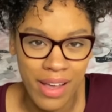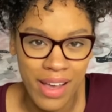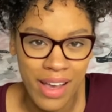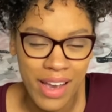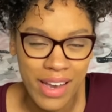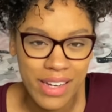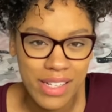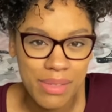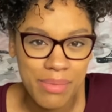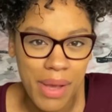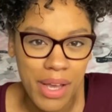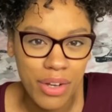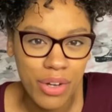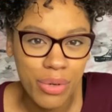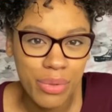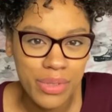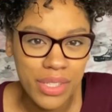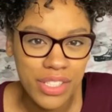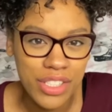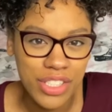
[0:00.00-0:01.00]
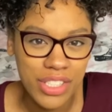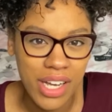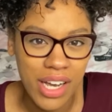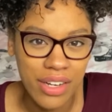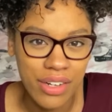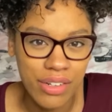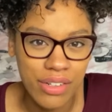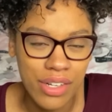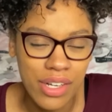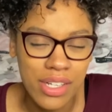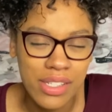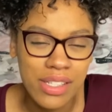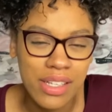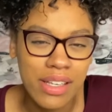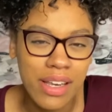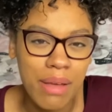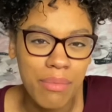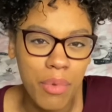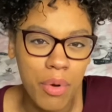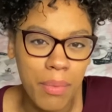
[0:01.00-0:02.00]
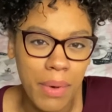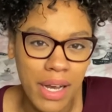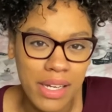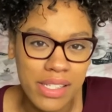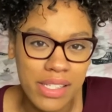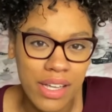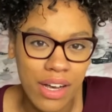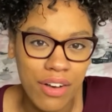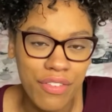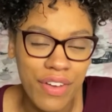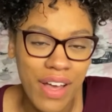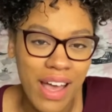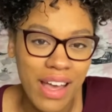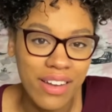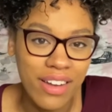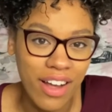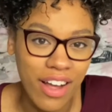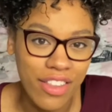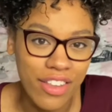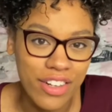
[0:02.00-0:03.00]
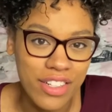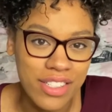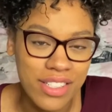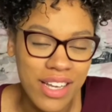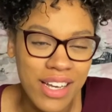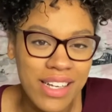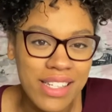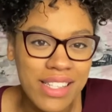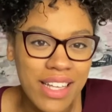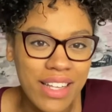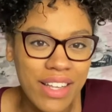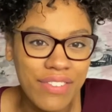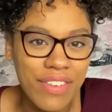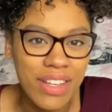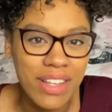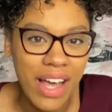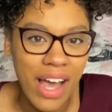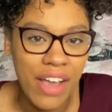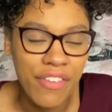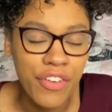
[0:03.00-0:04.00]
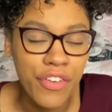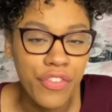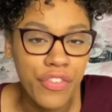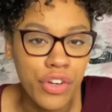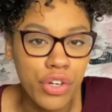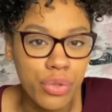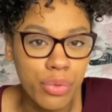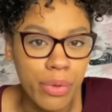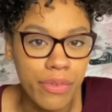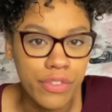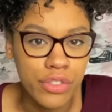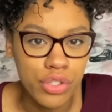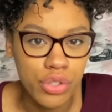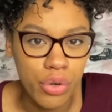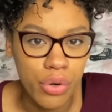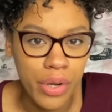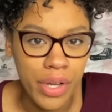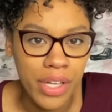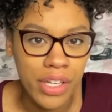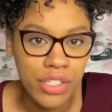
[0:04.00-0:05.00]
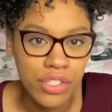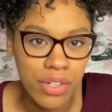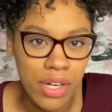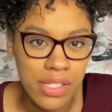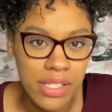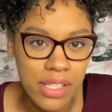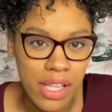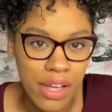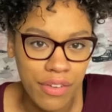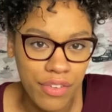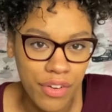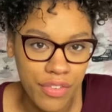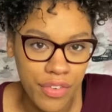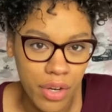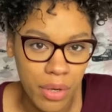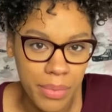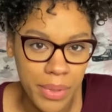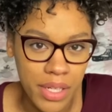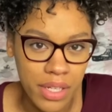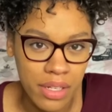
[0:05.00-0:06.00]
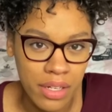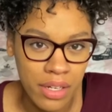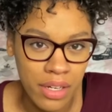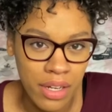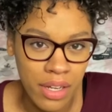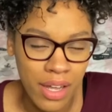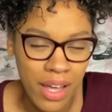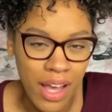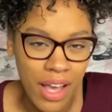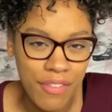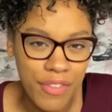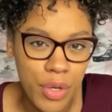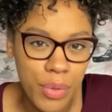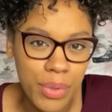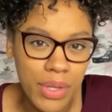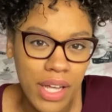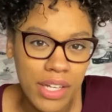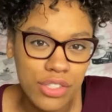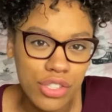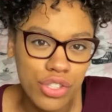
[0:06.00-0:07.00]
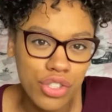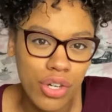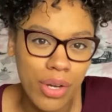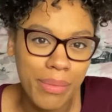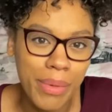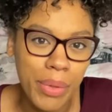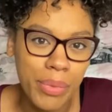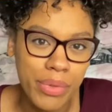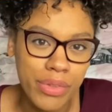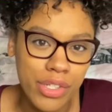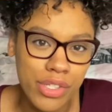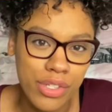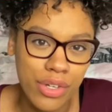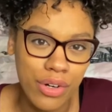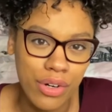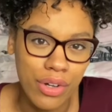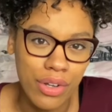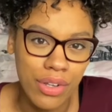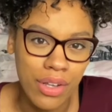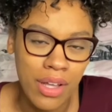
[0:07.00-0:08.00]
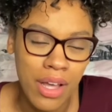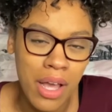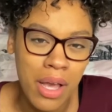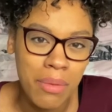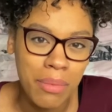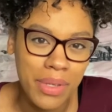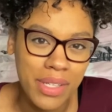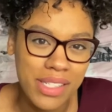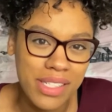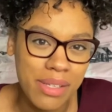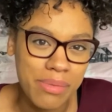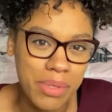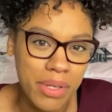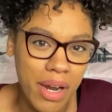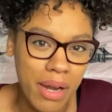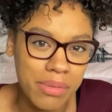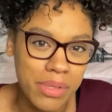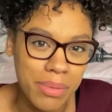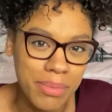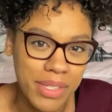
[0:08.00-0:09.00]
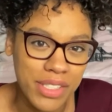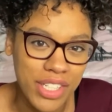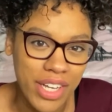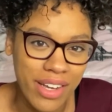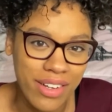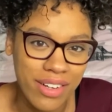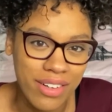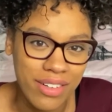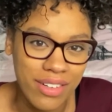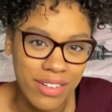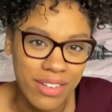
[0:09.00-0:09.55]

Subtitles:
It is my goal with this channel to enable myself and others to live a life filled with joy, trust, and fulfillment. If you would like to join me with this goal, please subscribe to my channel.